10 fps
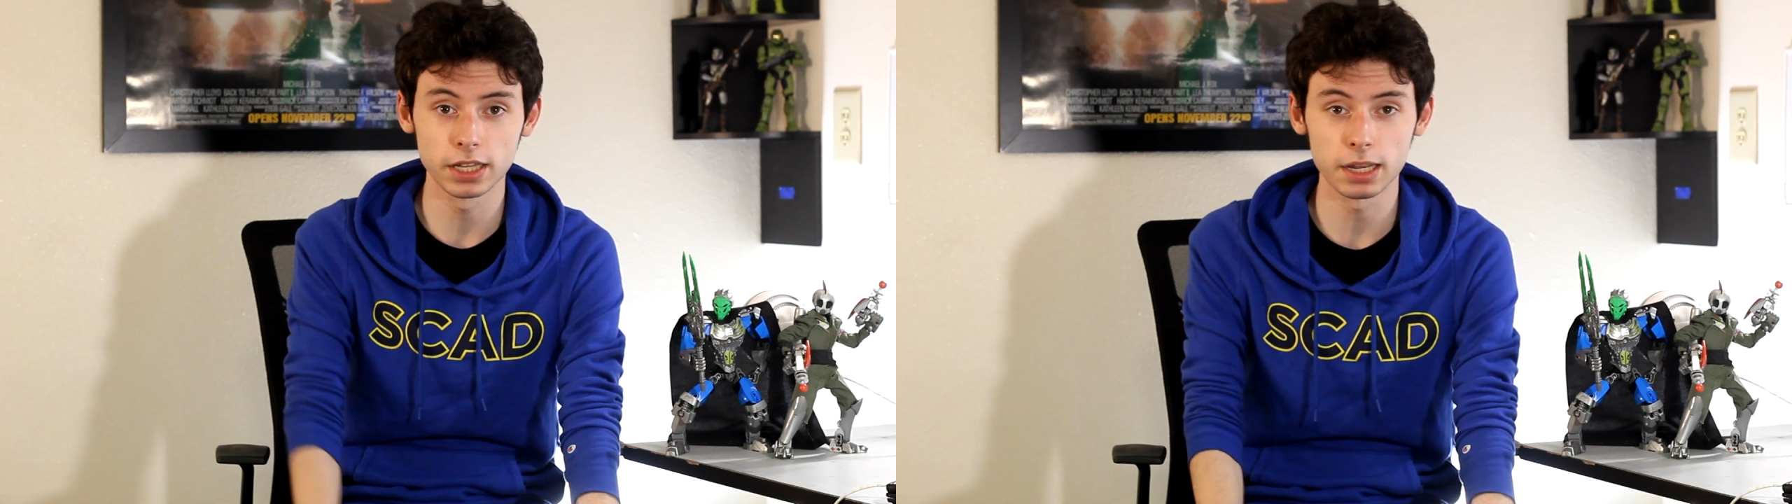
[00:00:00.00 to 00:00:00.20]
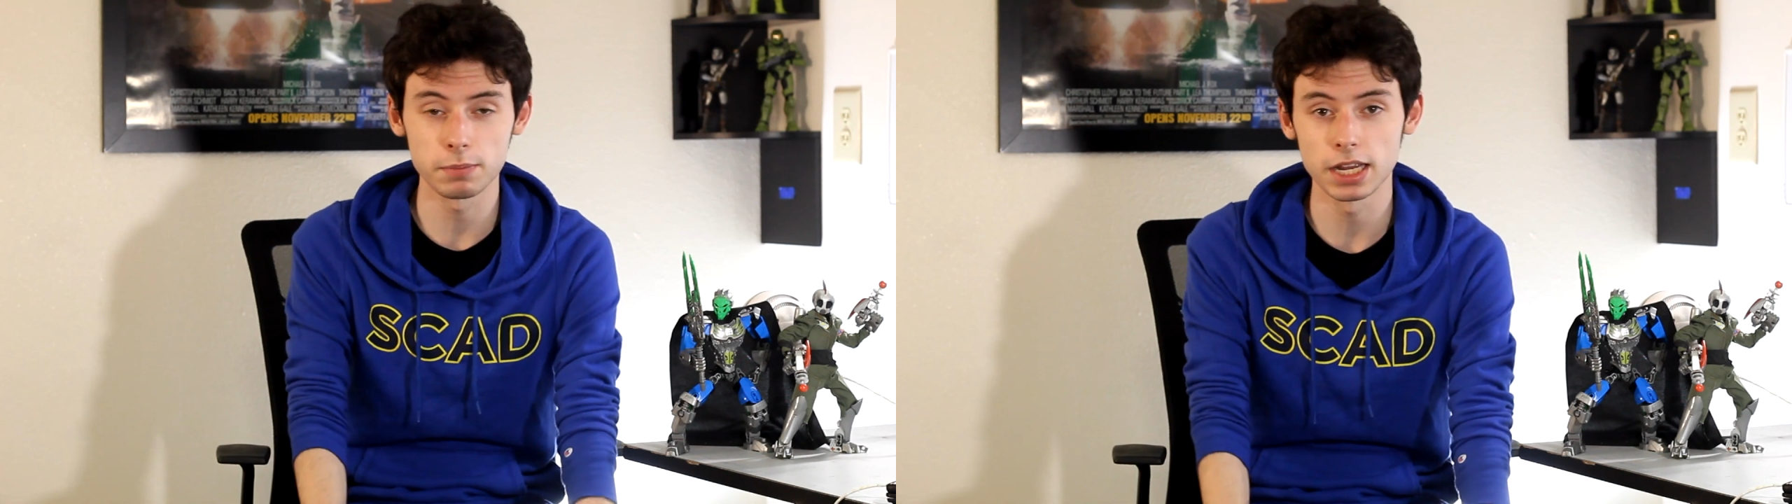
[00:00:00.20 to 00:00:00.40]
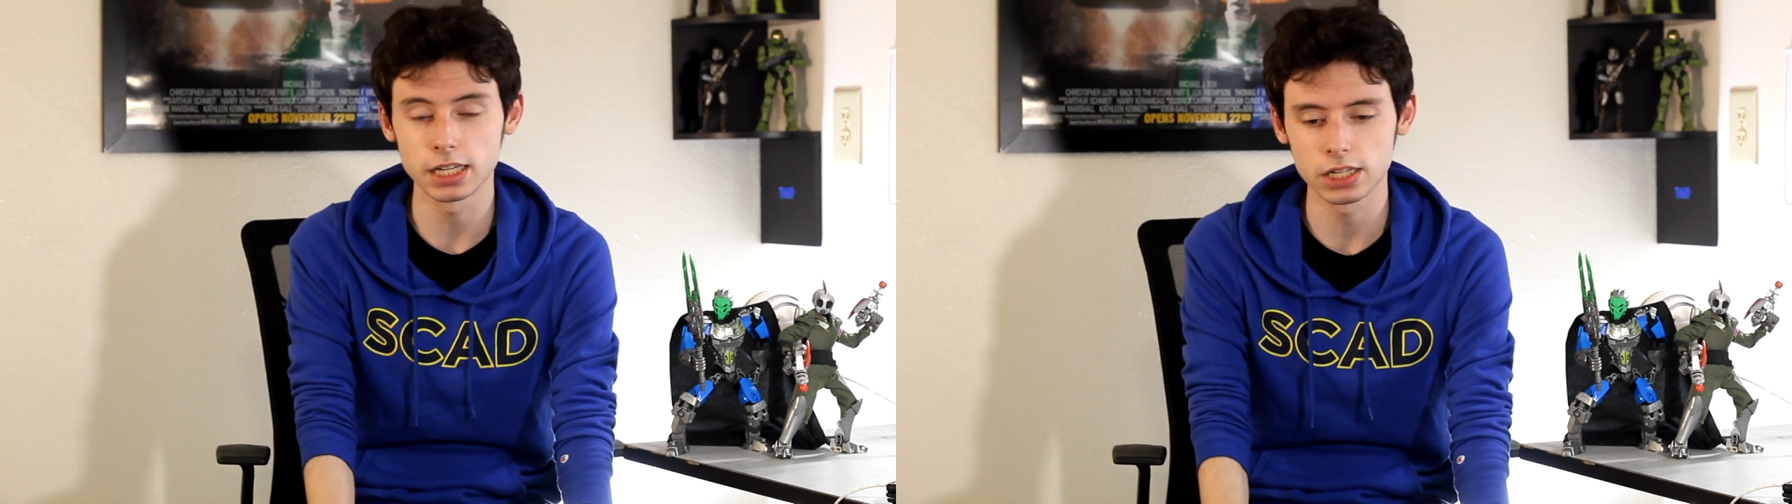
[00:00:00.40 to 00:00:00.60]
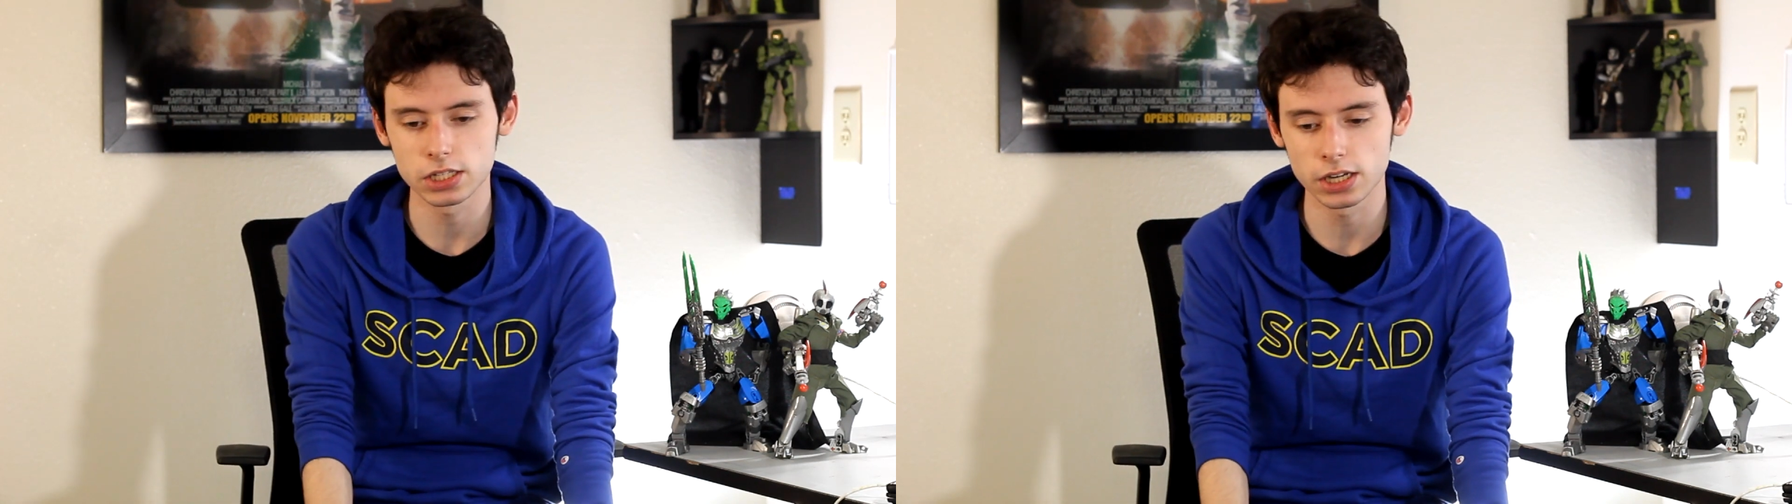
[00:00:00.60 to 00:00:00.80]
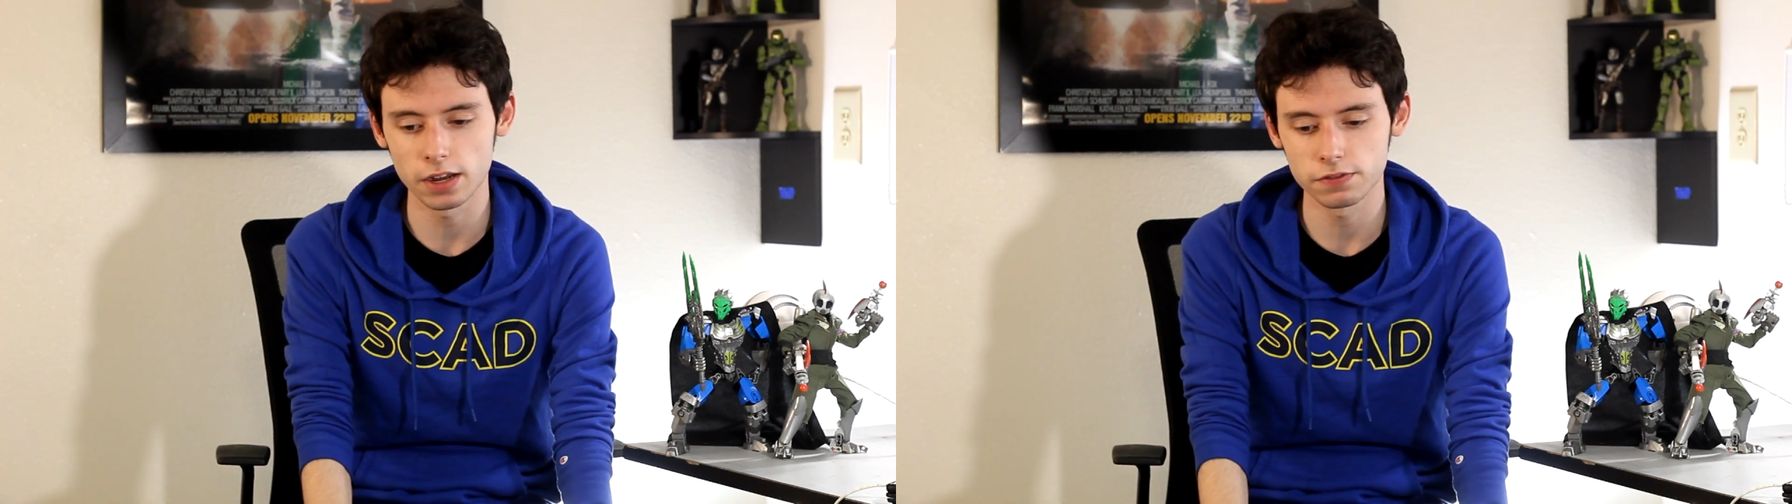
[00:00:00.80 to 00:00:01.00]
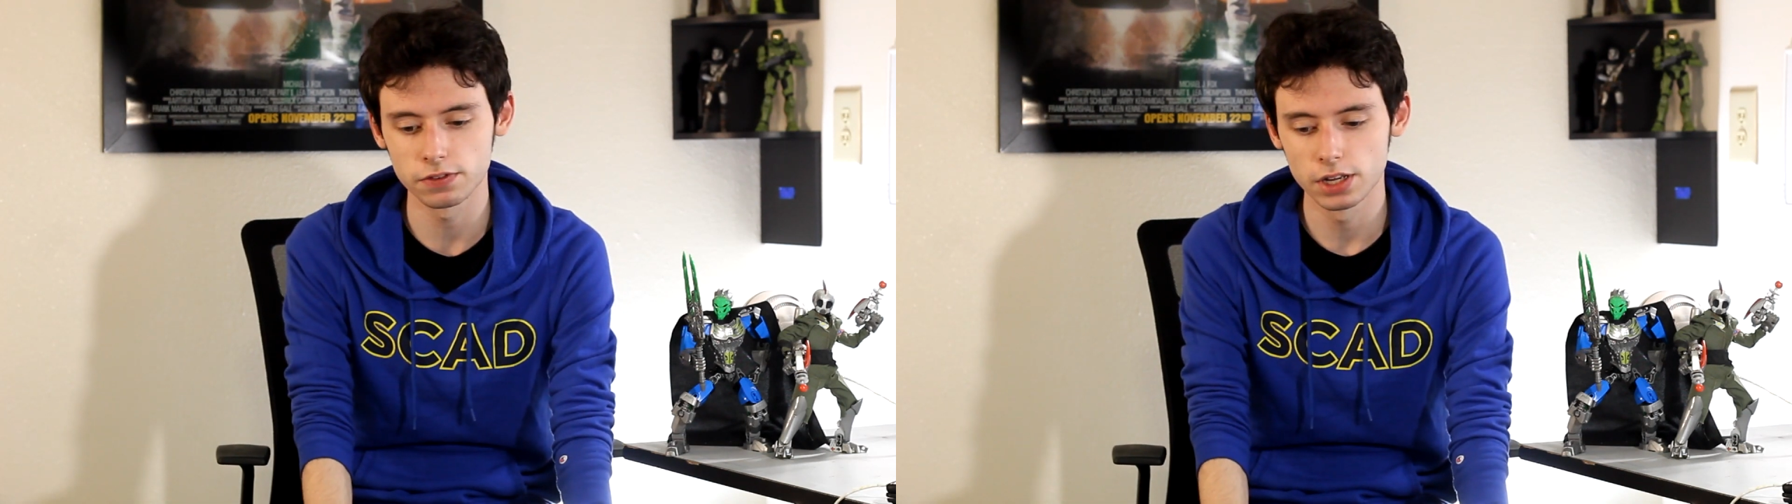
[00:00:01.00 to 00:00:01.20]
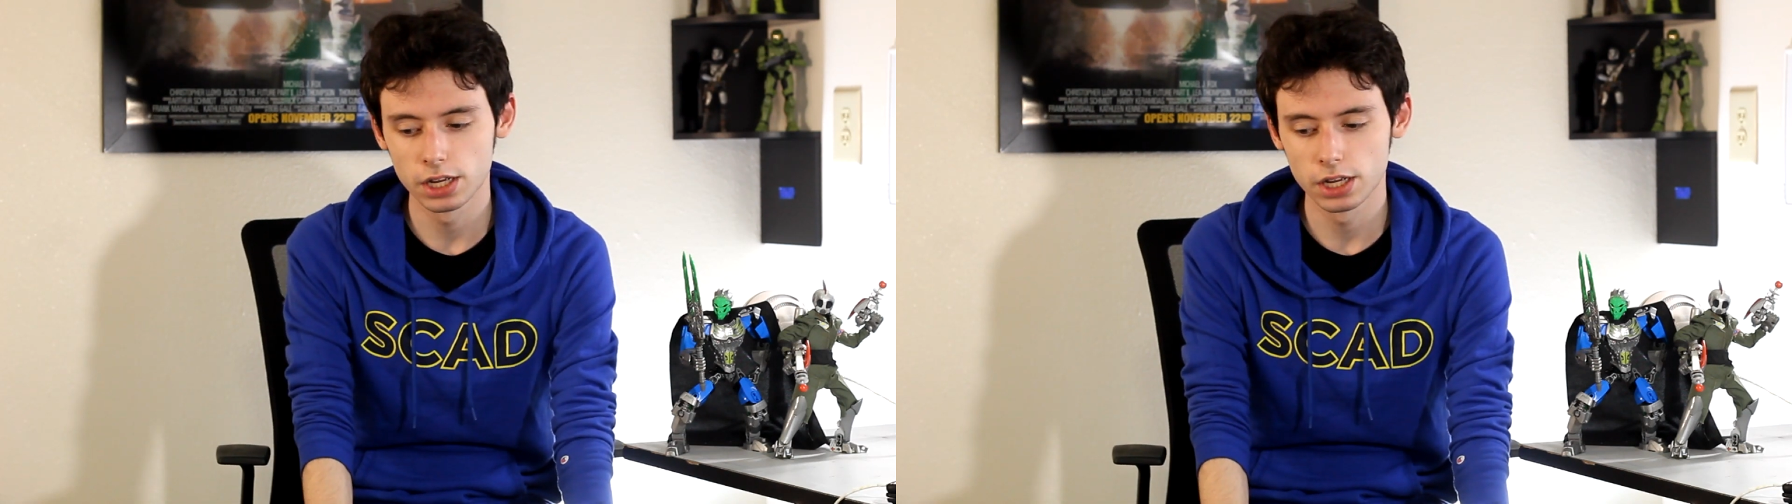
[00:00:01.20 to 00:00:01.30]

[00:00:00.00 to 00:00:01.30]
and, like, making stuff.